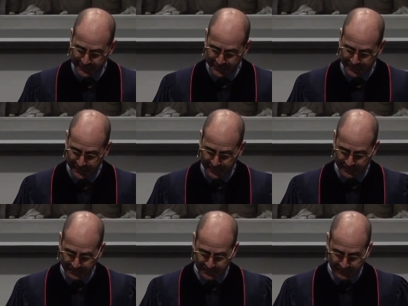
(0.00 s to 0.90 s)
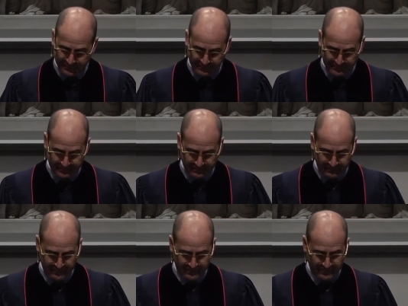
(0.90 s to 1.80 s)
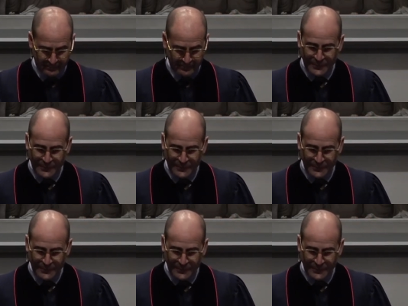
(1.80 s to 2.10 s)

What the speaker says: (silence)